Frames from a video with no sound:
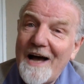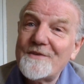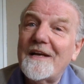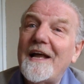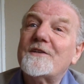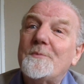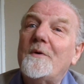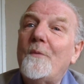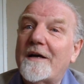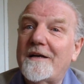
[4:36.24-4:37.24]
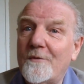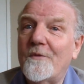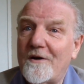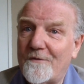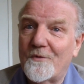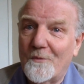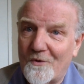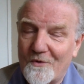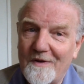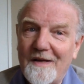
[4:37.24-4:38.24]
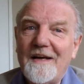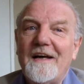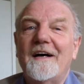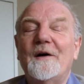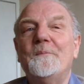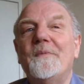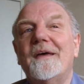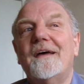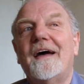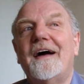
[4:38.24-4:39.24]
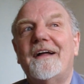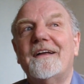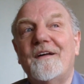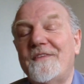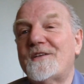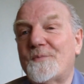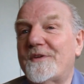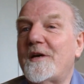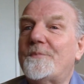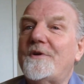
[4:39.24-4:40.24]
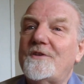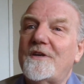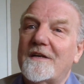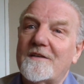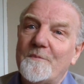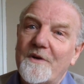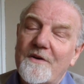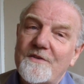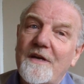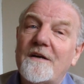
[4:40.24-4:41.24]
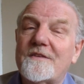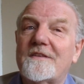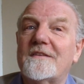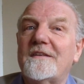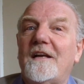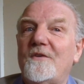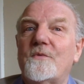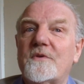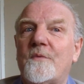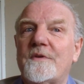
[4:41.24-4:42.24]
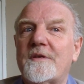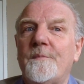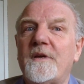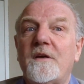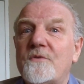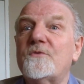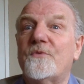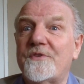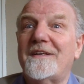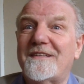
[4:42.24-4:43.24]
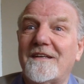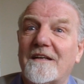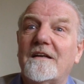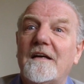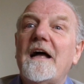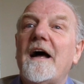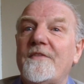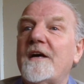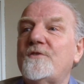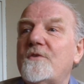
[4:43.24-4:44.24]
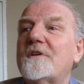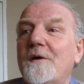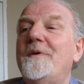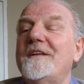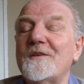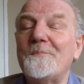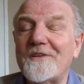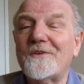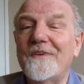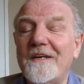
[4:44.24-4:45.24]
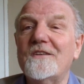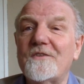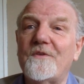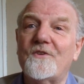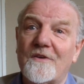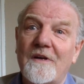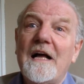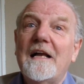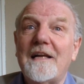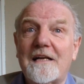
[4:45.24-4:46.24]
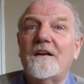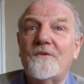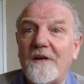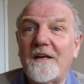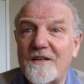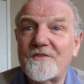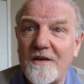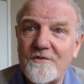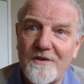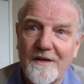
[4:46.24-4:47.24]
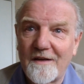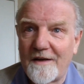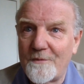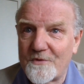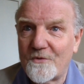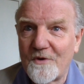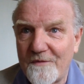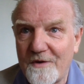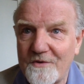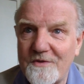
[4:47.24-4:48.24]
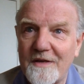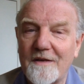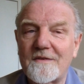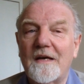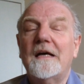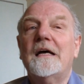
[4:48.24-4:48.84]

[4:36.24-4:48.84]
I was allowed to be wacky and way off the wall. And that's what they appreciated, because youngsters nearly always want somebody who's authentic. And that usually means a bit of an individual, let alone an eccentric, and I was all of those things.